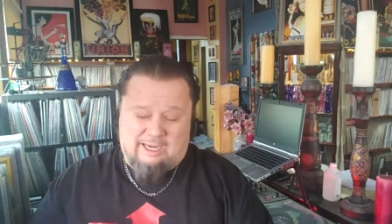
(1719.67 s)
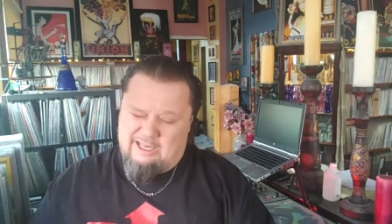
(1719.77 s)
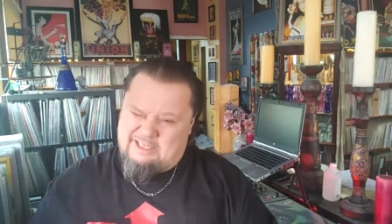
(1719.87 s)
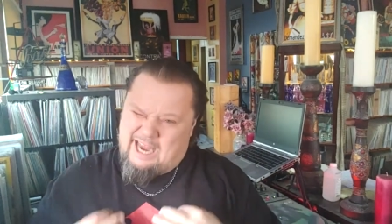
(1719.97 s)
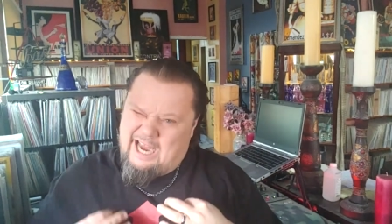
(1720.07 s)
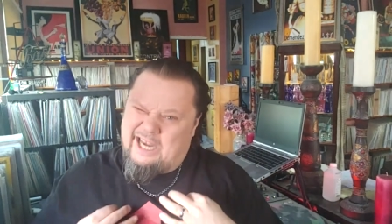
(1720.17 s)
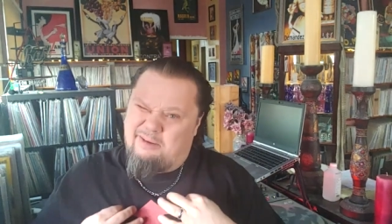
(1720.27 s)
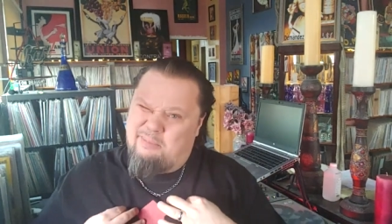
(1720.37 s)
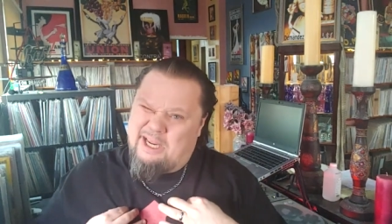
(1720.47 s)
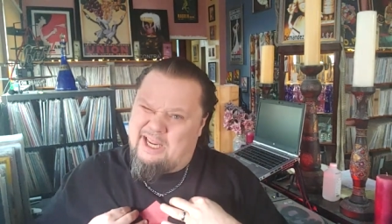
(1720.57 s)
And it's
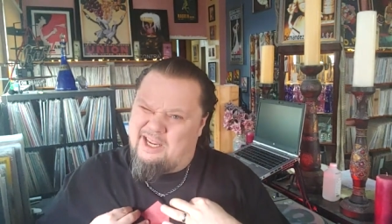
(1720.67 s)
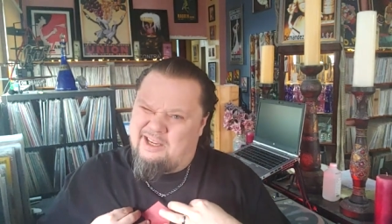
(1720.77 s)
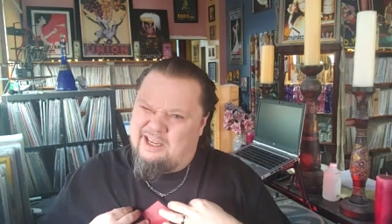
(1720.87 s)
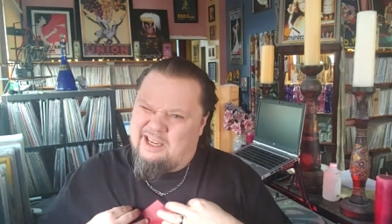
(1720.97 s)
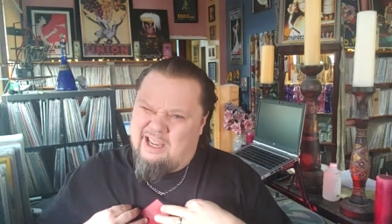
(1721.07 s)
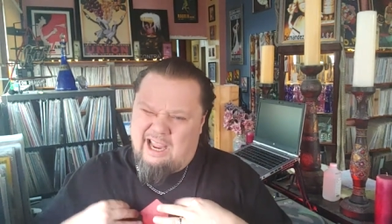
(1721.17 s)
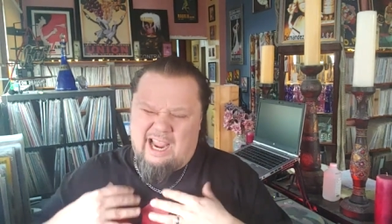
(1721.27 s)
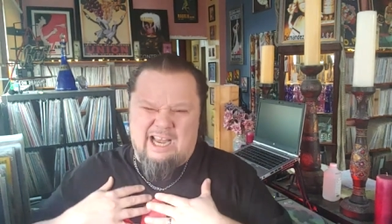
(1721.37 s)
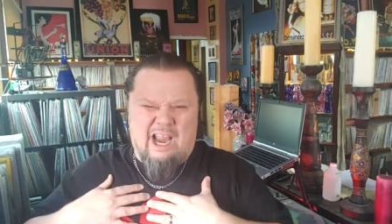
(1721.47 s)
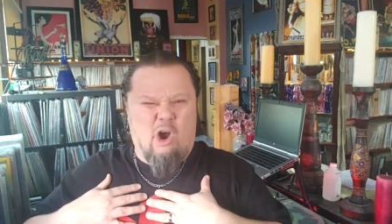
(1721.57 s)
aiding me.
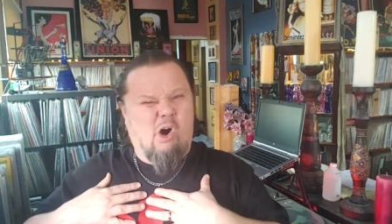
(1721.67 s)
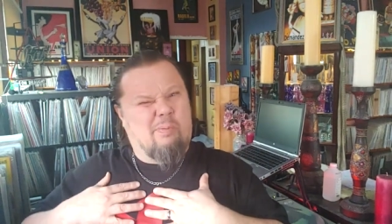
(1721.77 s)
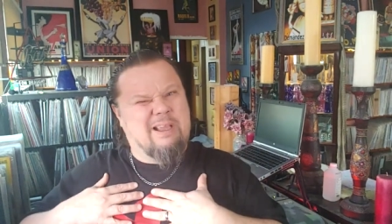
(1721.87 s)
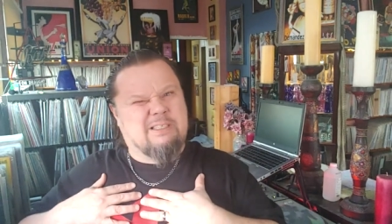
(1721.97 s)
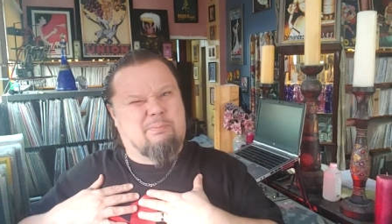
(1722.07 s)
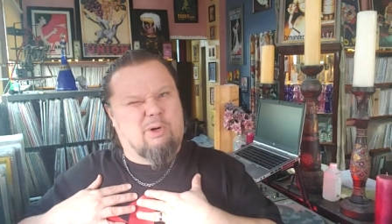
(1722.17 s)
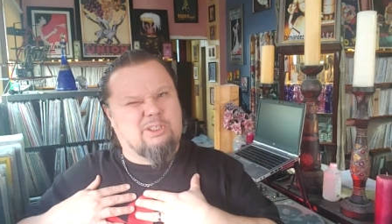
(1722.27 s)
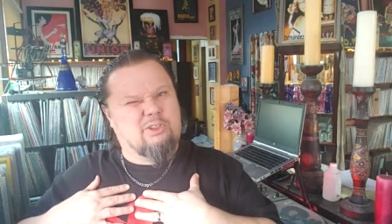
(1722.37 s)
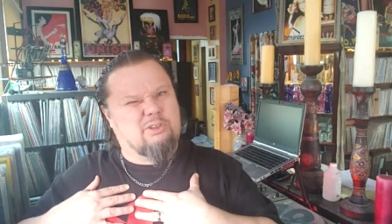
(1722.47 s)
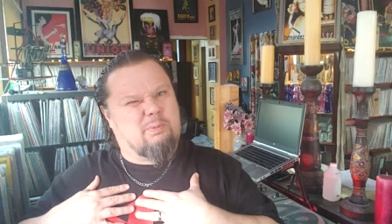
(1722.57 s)
And I hope, as a
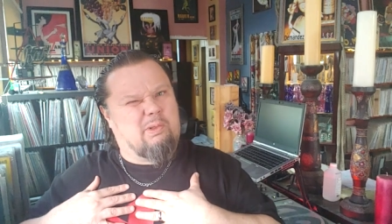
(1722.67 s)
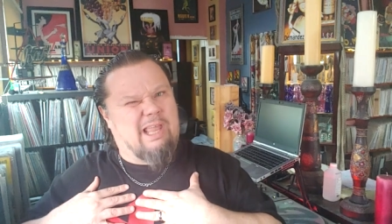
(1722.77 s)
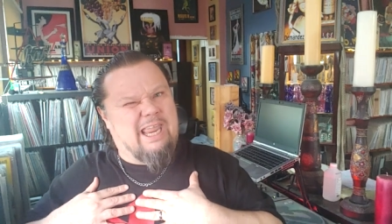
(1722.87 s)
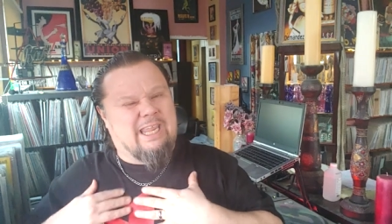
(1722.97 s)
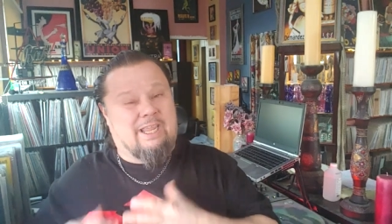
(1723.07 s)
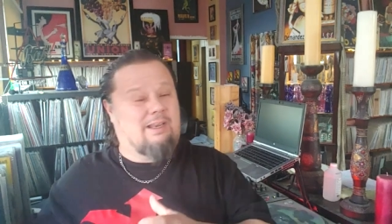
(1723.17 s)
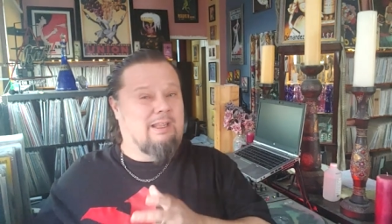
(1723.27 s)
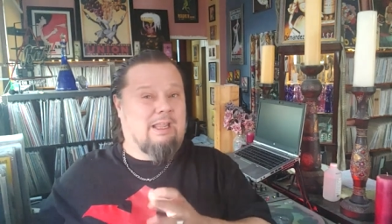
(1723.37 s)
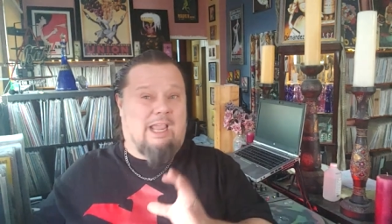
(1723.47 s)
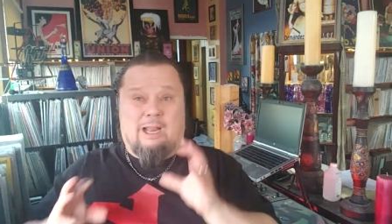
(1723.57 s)
person who's playing it,
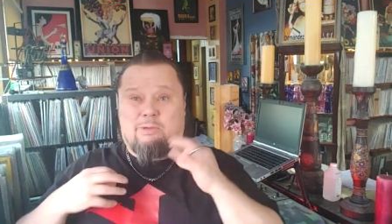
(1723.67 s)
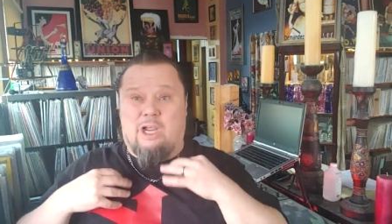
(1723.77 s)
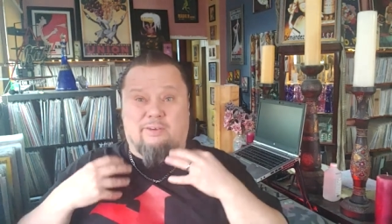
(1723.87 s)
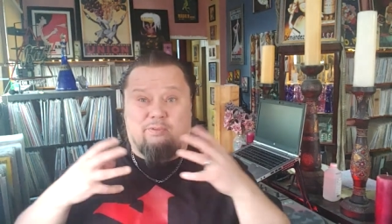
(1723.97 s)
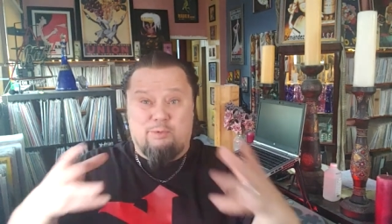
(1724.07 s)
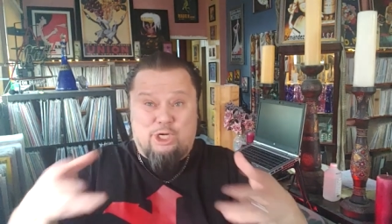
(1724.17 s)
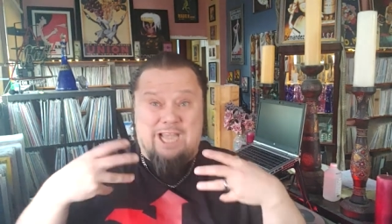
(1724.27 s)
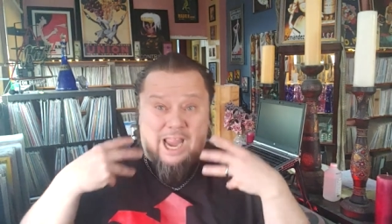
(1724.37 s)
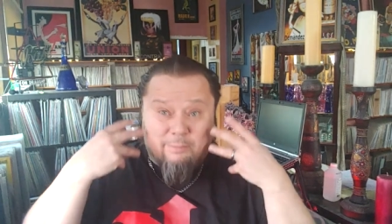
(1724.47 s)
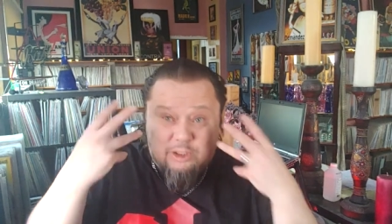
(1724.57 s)
and I'm talking from Gene
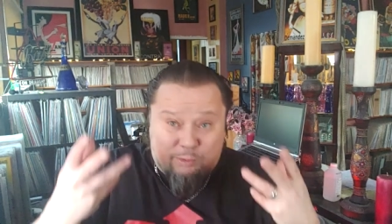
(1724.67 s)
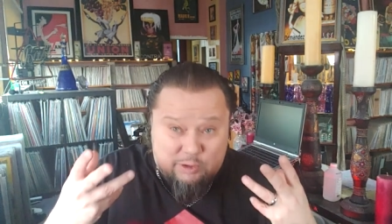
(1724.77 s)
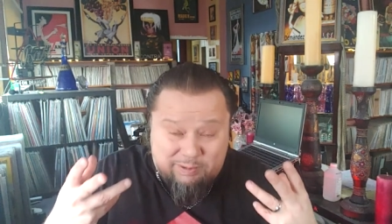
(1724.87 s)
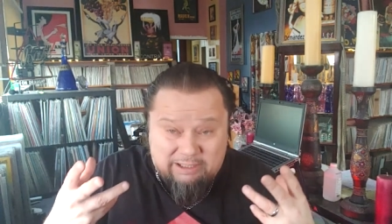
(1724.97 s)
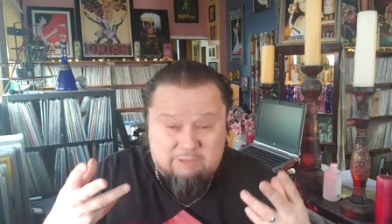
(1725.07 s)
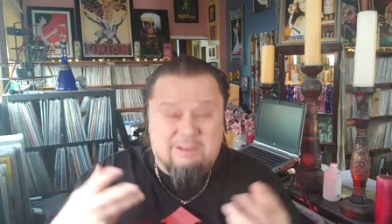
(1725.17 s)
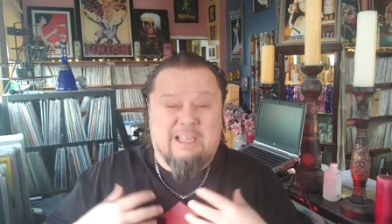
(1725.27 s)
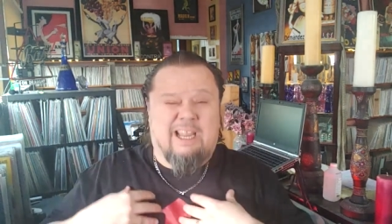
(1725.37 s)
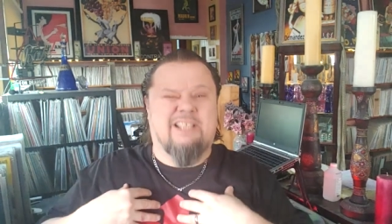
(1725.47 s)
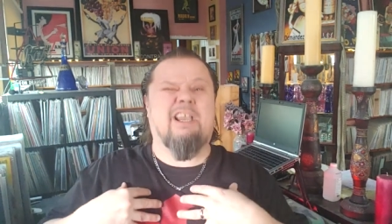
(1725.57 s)
Ammons' perspective,
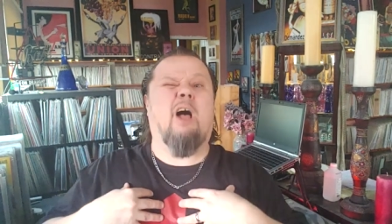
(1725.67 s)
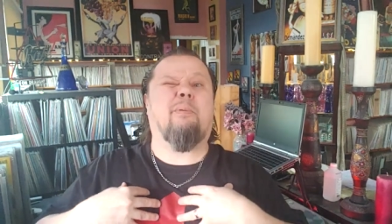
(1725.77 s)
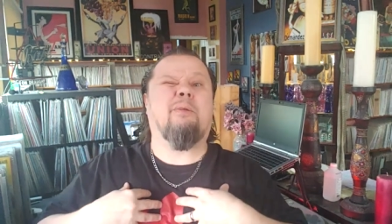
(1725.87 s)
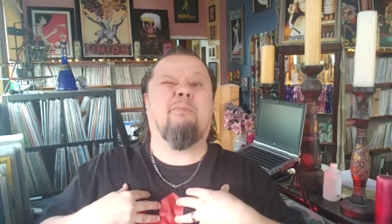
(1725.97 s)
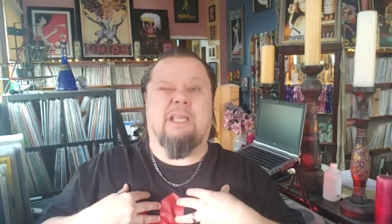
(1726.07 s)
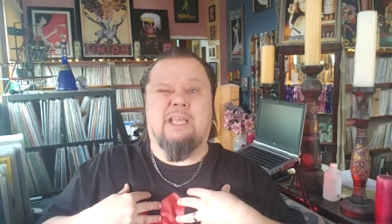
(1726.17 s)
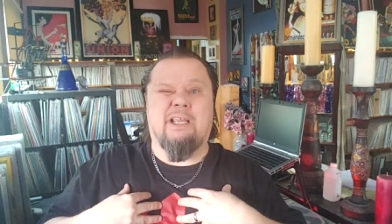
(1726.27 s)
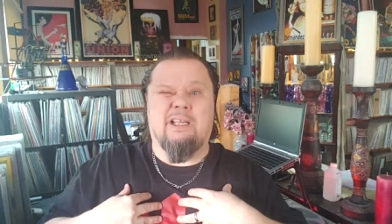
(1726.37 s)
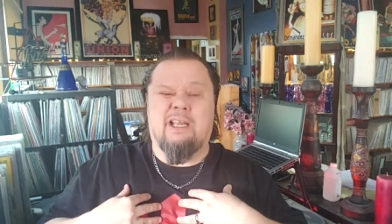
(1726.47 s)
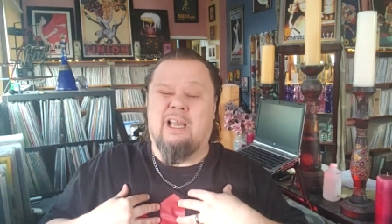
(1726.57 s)
it's helping
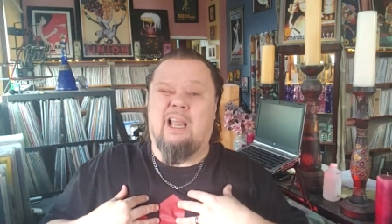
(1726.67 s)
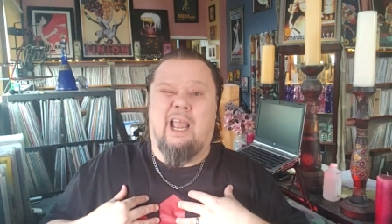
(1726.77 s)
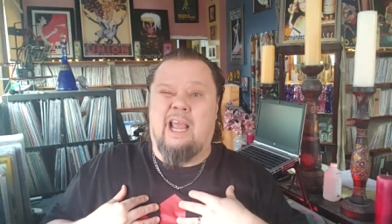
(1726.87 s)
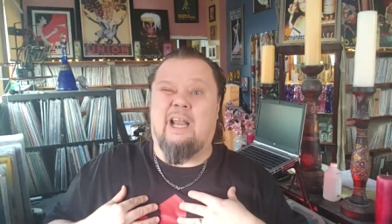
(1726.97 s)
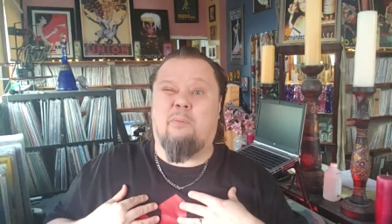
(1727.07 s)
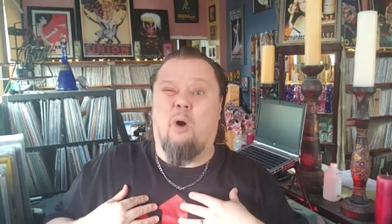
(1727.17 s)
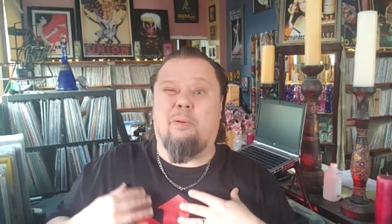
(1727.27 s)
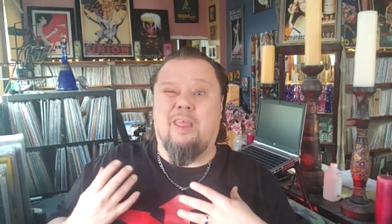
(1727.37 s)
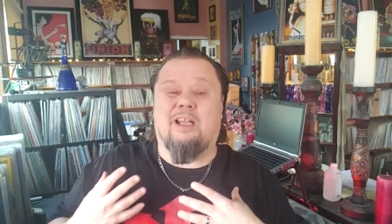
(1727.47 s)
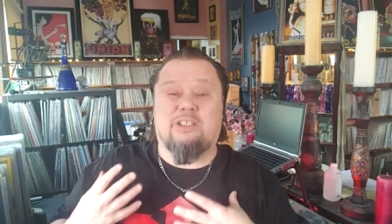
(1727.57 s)
me. And I'm
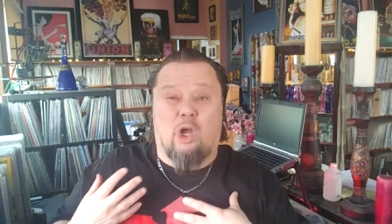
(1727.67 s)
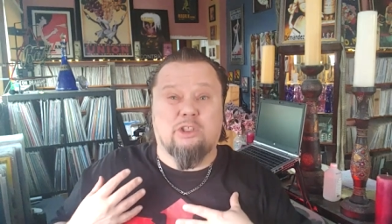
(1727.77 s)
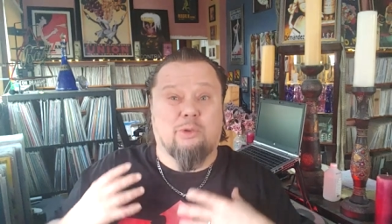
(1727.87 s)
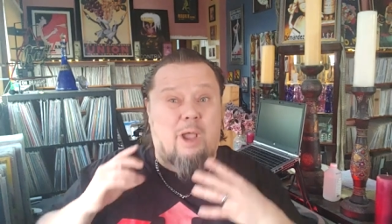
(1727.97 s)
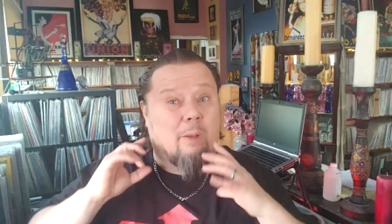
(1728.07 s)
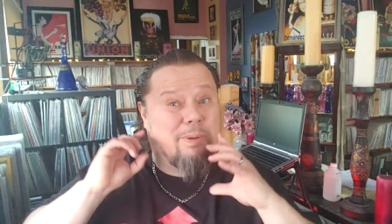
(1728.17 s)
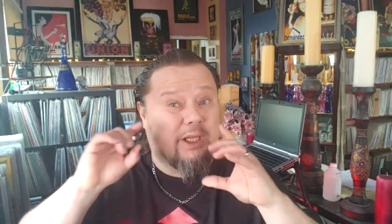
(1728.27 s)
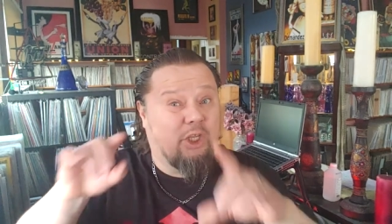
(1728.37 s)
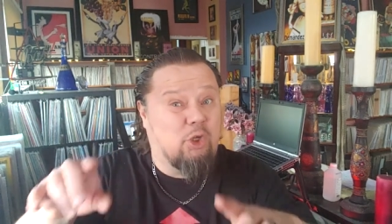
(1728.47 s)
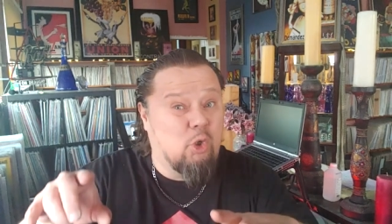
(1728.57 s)
hoping that it's also
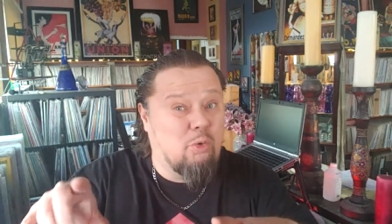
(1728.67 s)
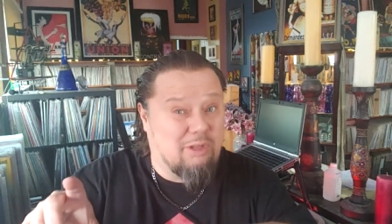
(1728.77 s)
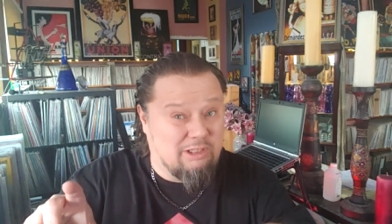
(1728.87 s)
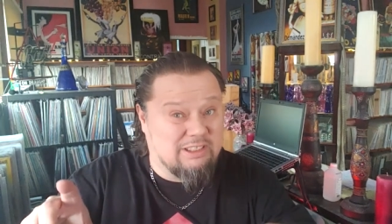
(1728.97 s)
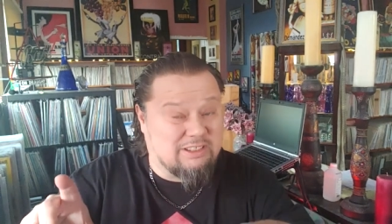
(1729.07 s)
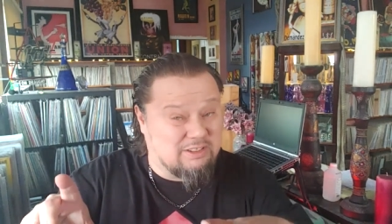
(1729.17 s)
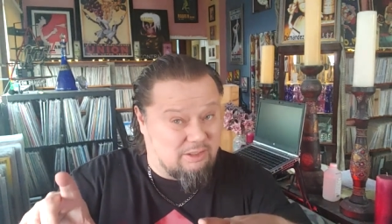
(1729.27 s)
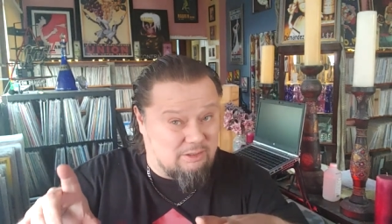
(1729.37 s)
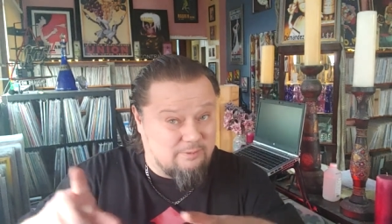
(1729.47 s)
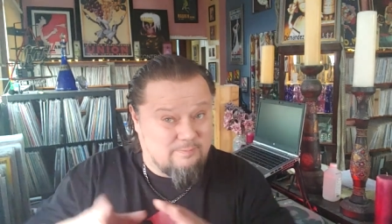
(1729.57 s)
helping you, the
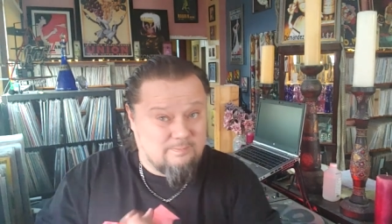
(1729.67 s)
listener.